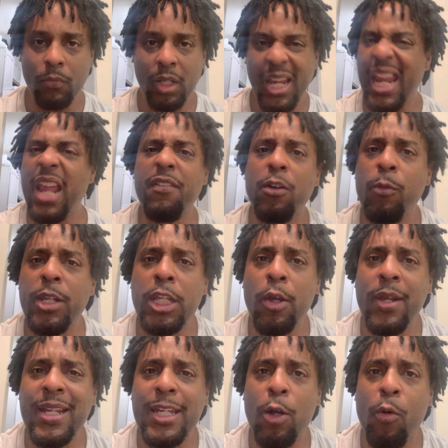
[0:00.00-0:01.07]
Even when you
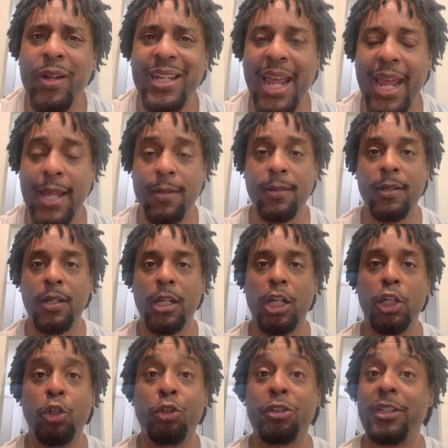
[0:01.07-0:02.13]
ain't doing that,
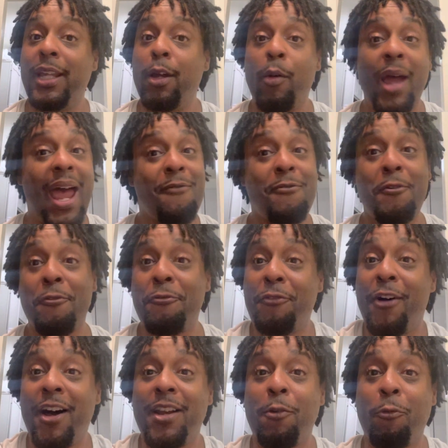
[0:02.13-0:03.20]
you still having
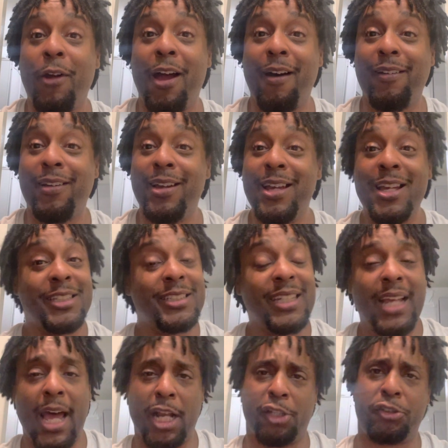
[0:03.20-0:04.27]
fun around her. She
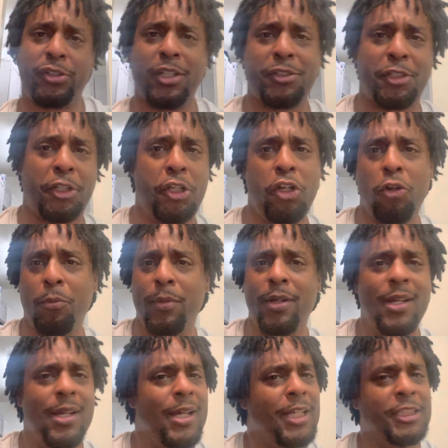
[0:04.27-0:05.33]
got a sense of humor.
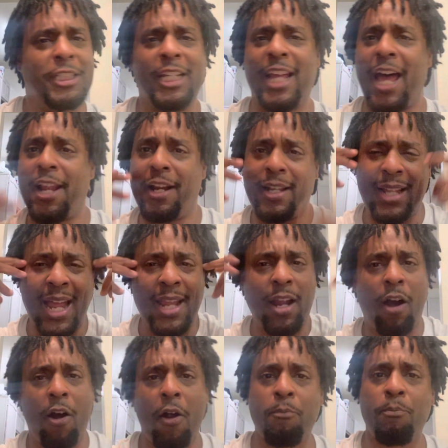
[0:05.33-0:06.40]
She got a light
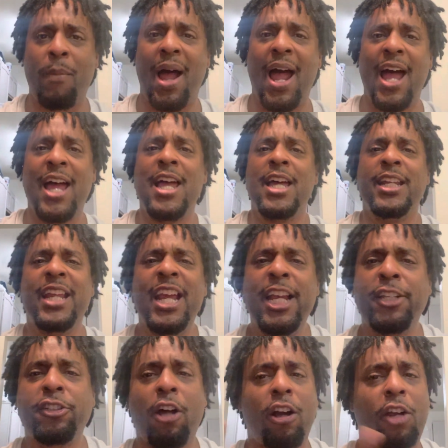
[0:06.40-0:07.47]
heart mind.
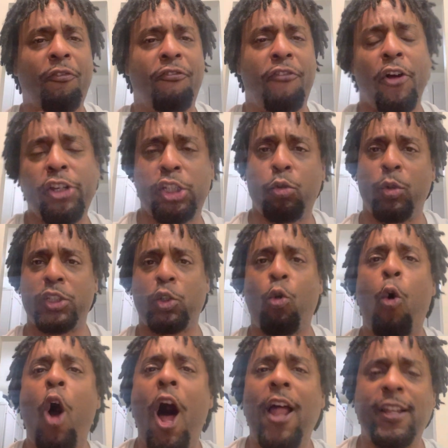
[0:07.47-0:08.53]
These are virtuous
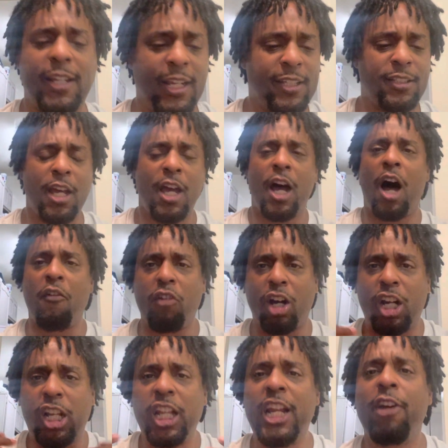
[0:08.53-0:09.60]
qualities of a
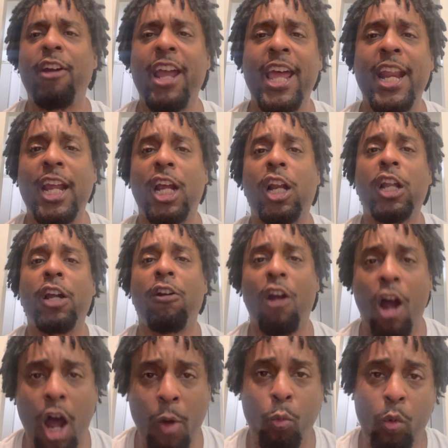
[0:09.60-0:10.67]
clear-headed,
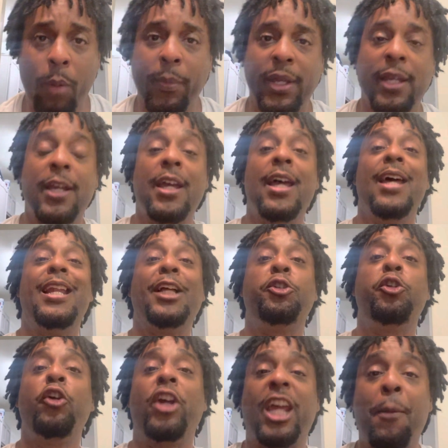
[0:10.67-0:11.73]
clear-heart woman that
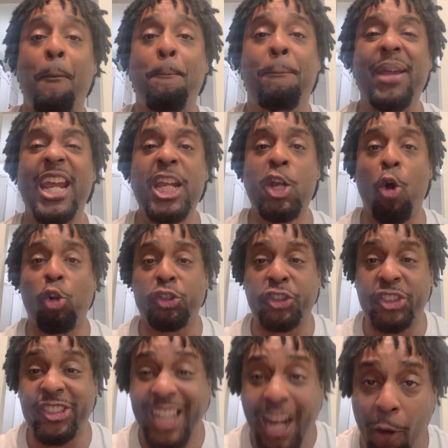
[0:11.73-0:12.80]
you can be
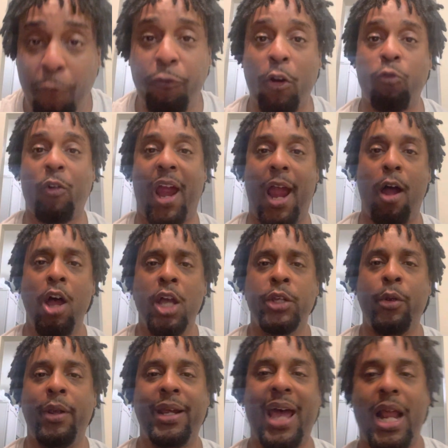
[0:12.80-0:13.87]
yourself around.
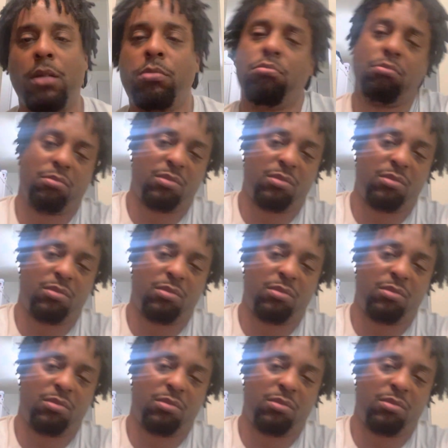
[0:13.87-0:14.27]
You ain't got to